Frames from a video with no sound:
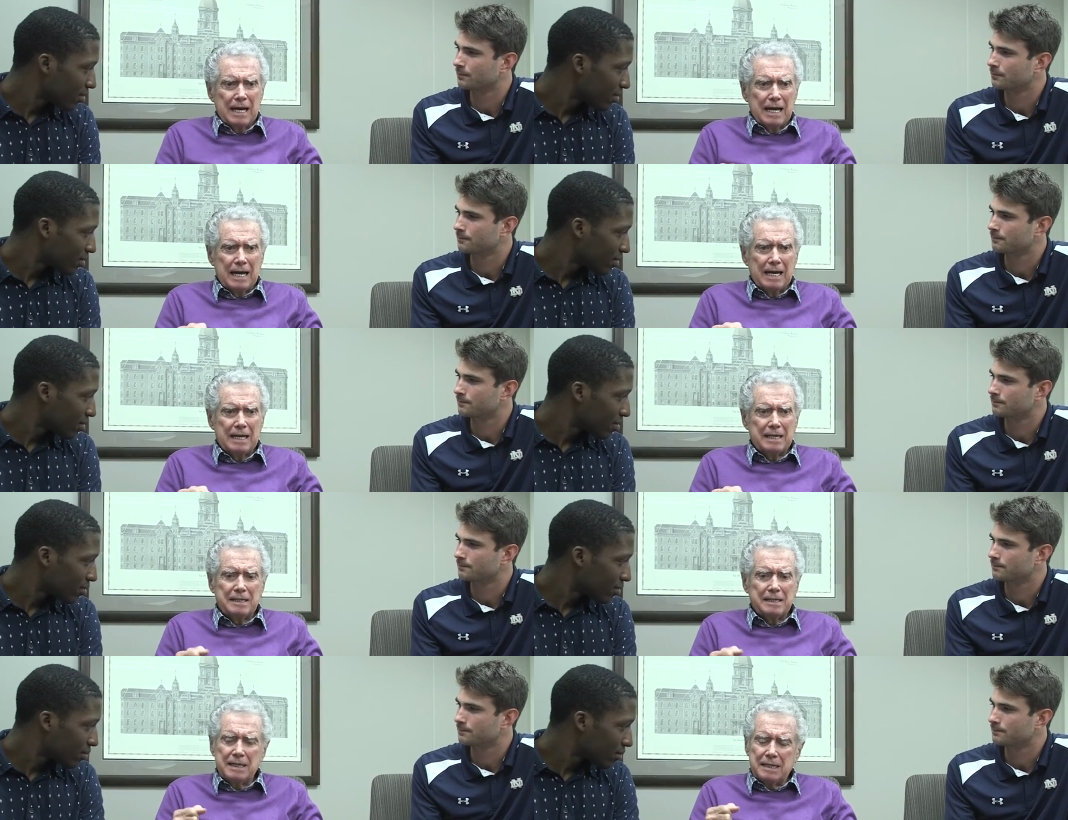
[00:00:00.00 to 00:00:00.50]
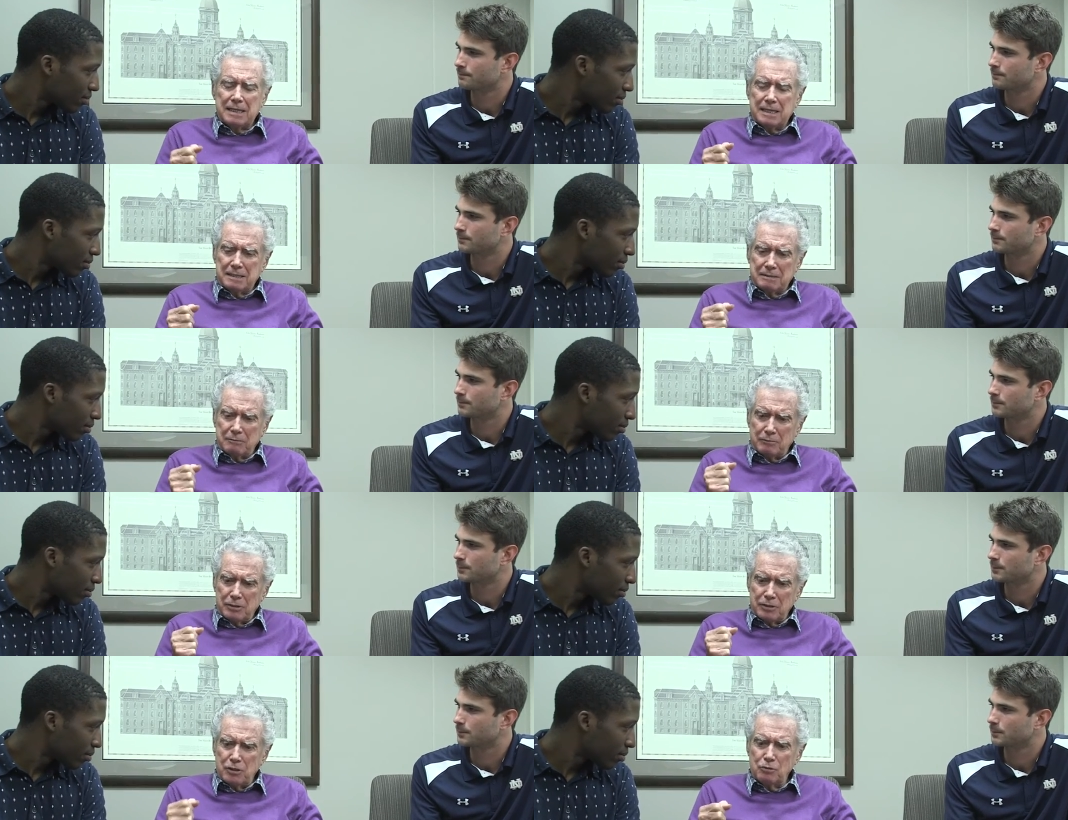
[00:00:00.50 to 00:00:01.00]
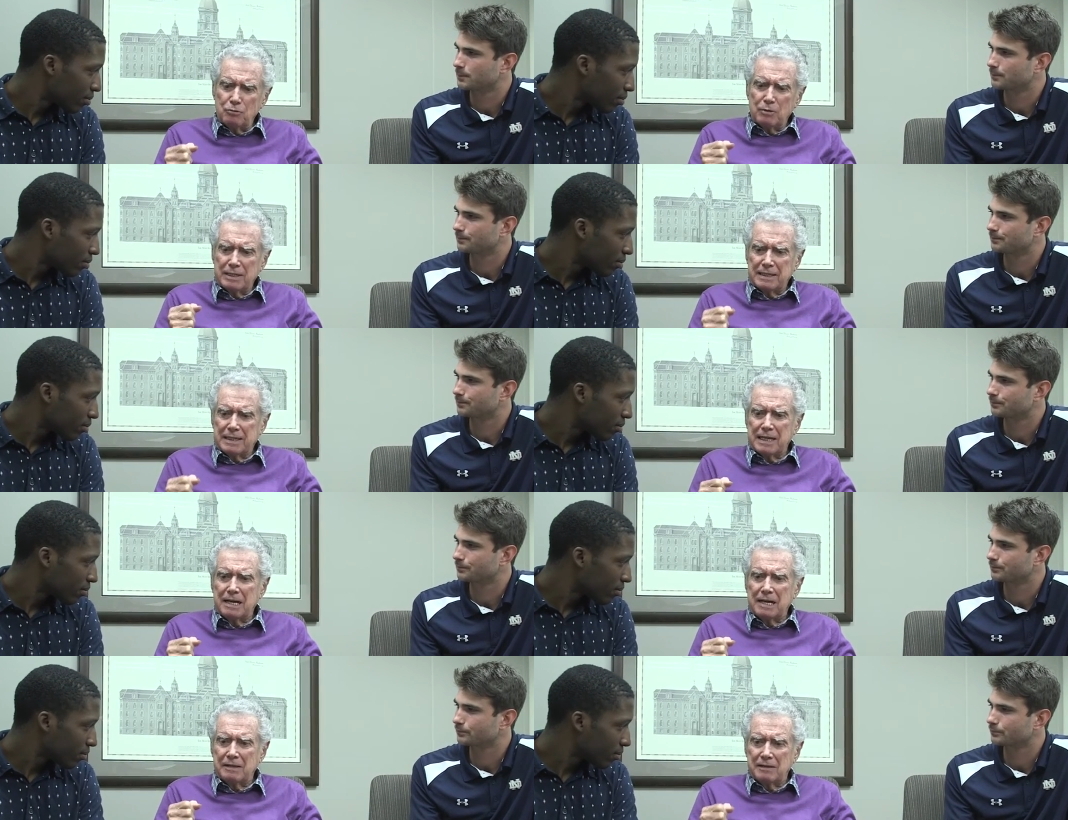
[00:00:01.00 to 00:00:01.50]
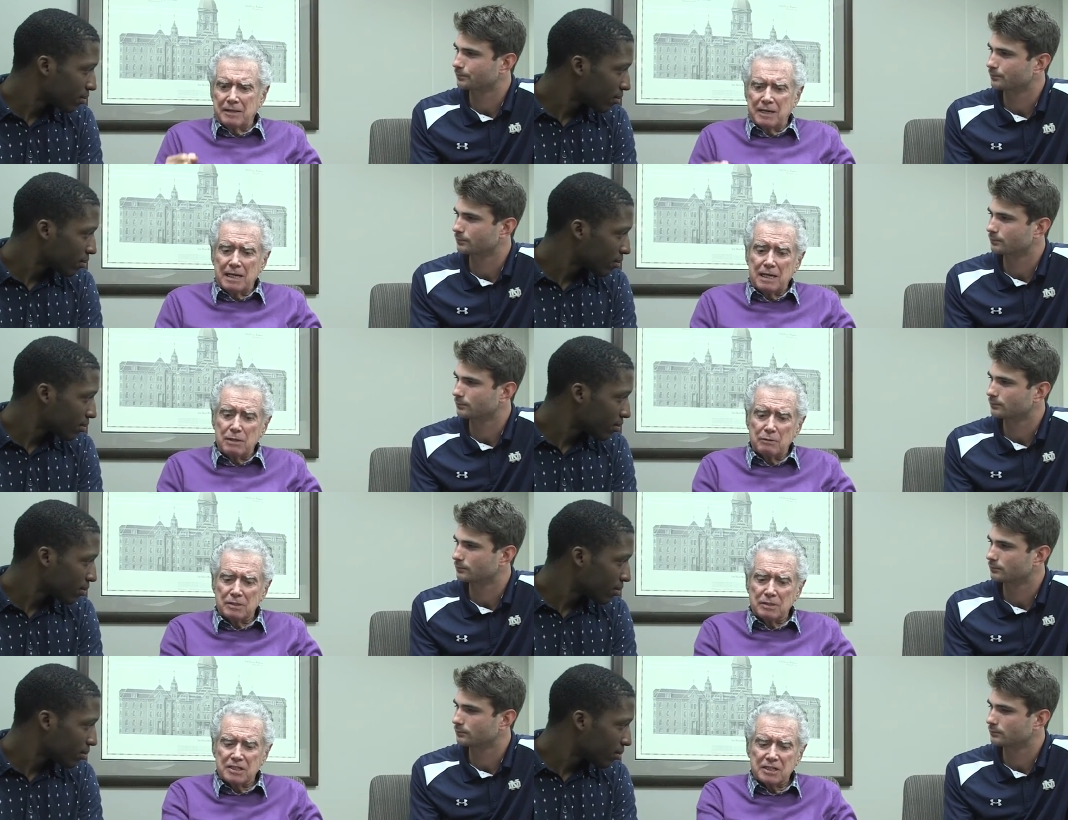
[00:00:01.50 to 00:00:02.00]
Speaker 1: And uh, when you went down there,
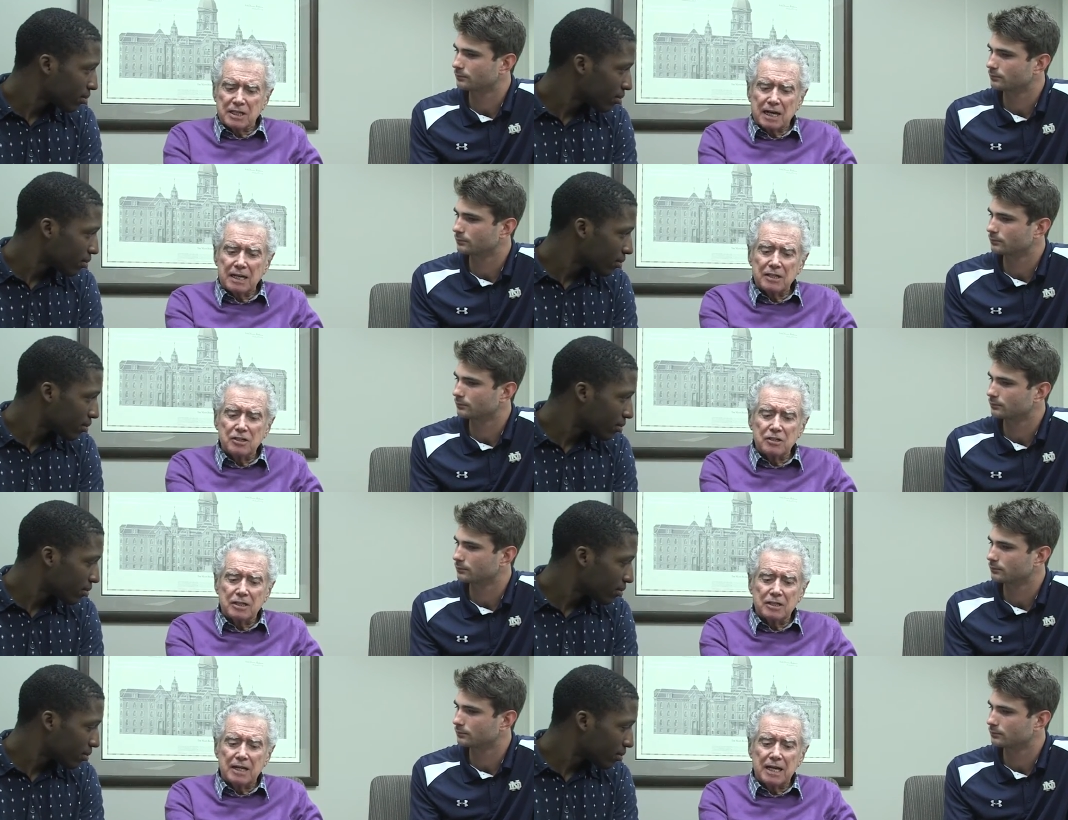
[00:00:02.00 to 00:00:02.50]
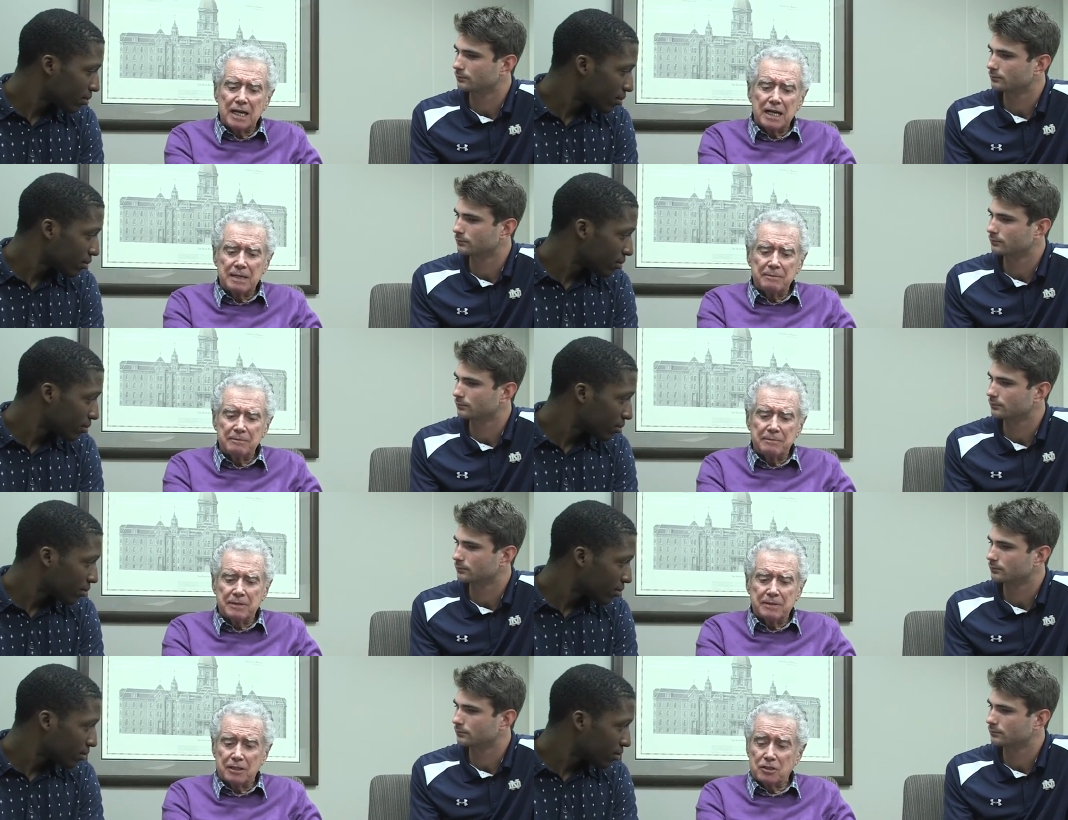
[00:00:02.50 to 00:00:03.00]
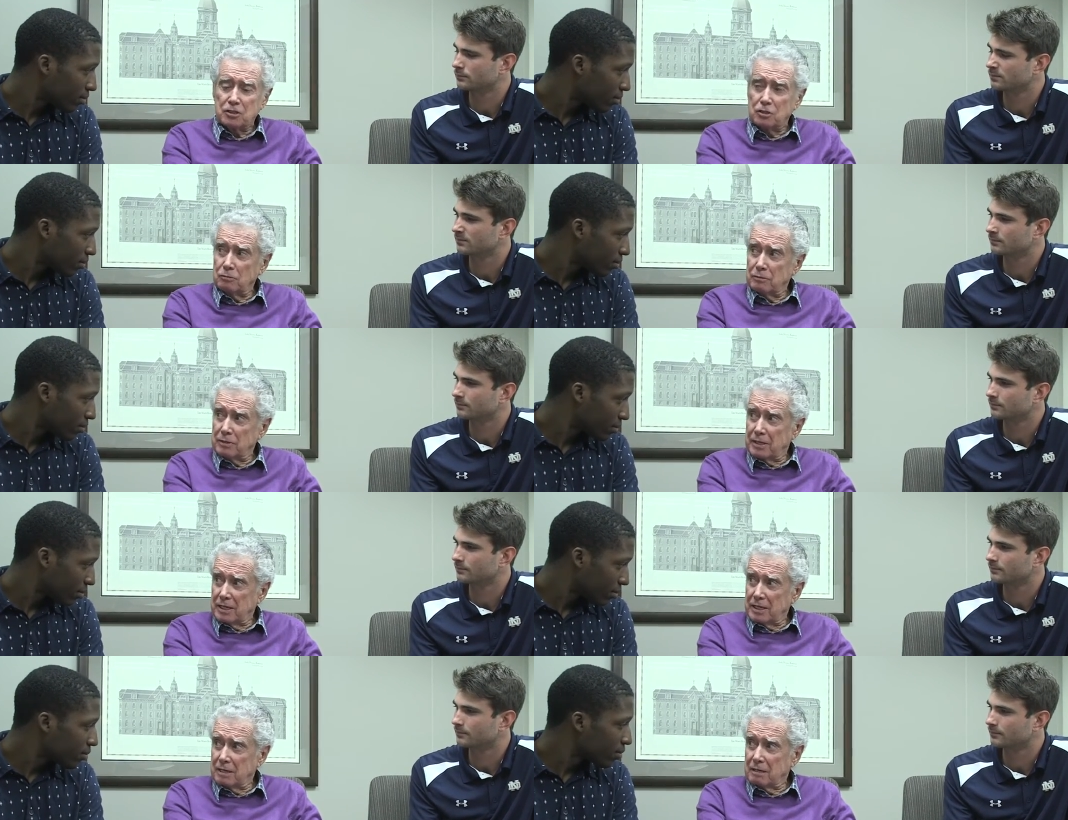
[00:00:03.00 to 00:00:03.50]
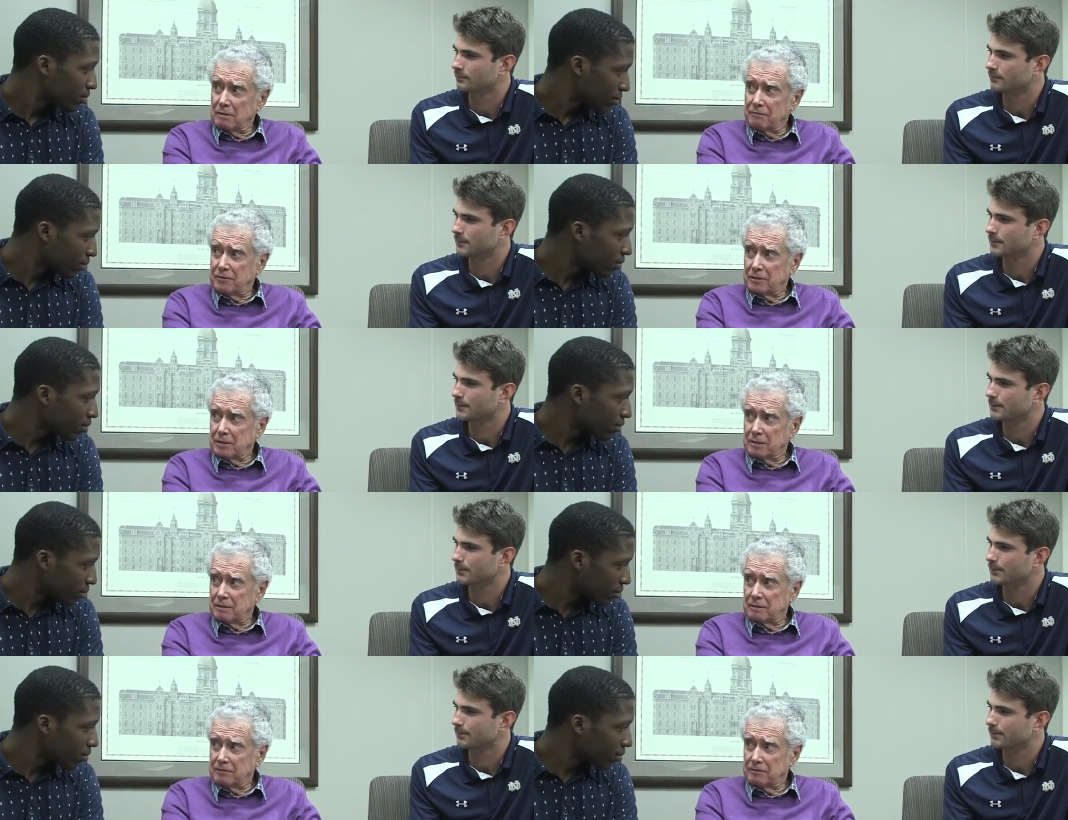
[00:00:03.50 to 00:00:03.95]
he would sign your name that you were there for mm-hmm.